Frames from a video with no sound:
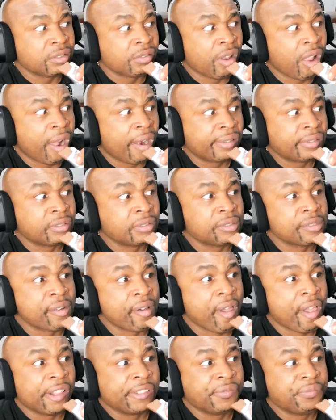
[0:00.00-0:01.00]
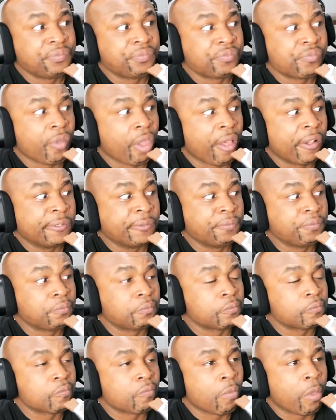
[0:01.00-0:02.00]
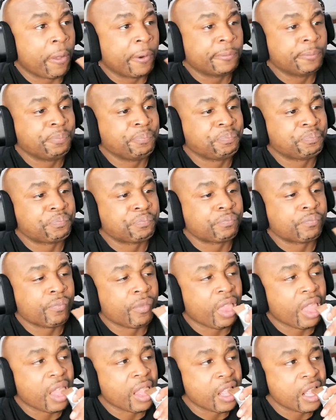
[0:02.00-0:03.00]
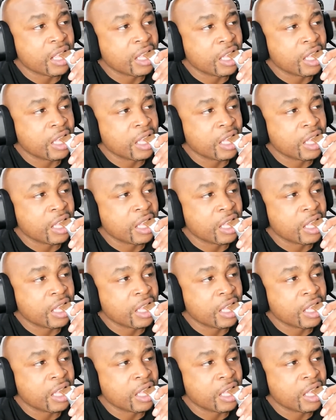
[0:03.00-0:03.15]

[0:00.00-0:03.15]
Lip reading: What should we do about the dog? Turn it over to her next of kin?